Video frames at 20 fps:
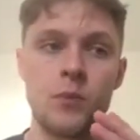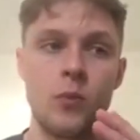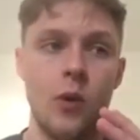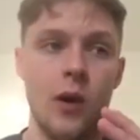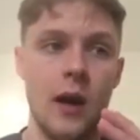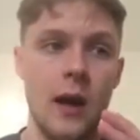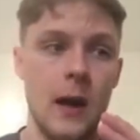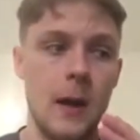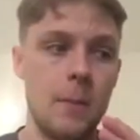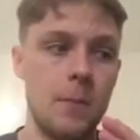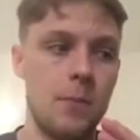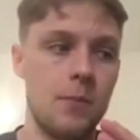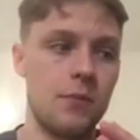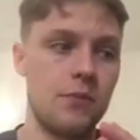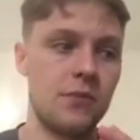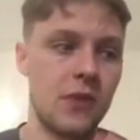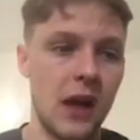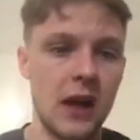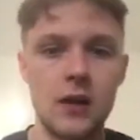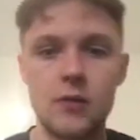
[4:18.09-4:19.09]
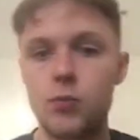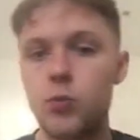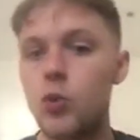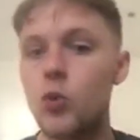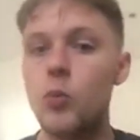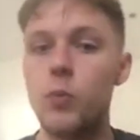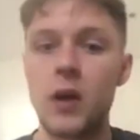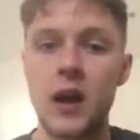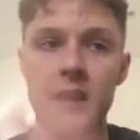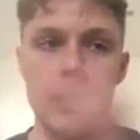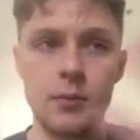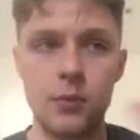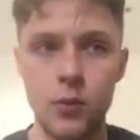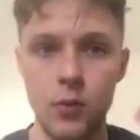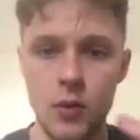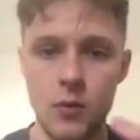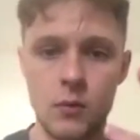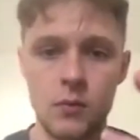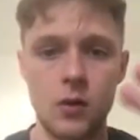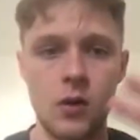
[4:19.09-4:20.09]
where they will play the
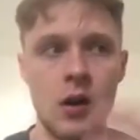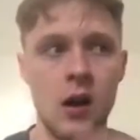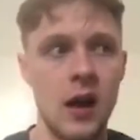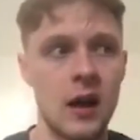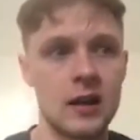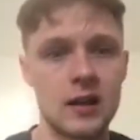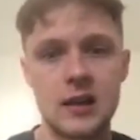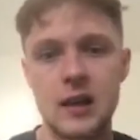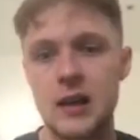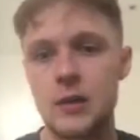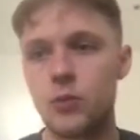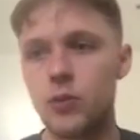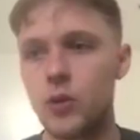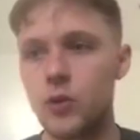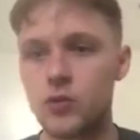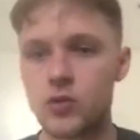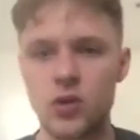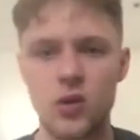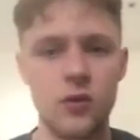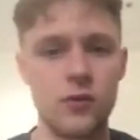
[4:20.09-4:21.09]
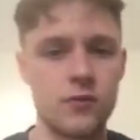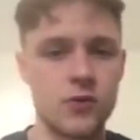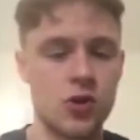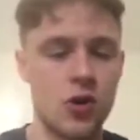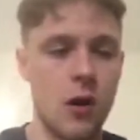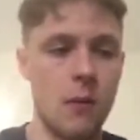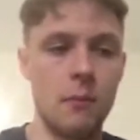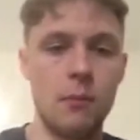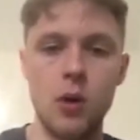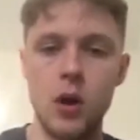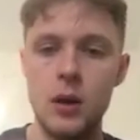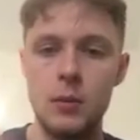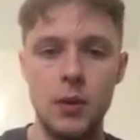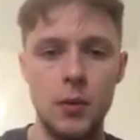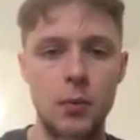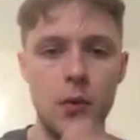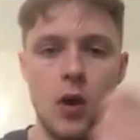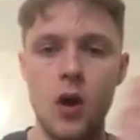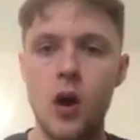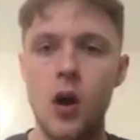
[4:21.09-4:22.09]
ball in behind and they will sort of try and pull him
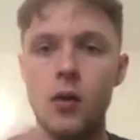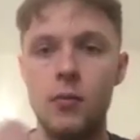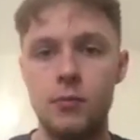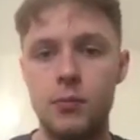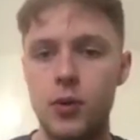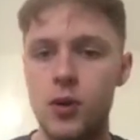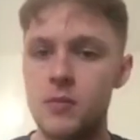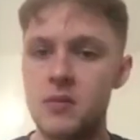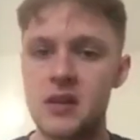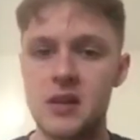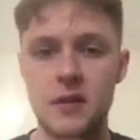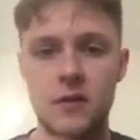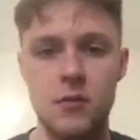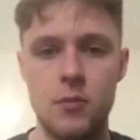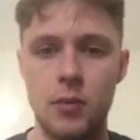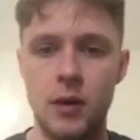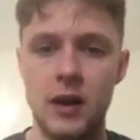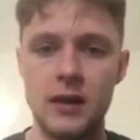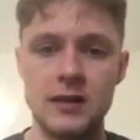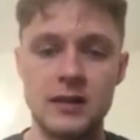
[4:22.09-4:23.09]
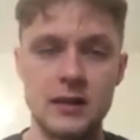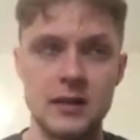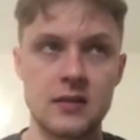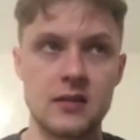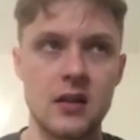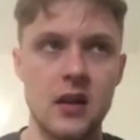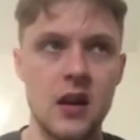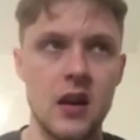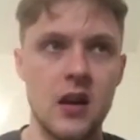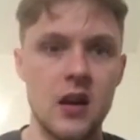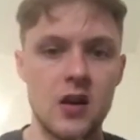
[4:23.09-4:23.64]
apart and put him in different places.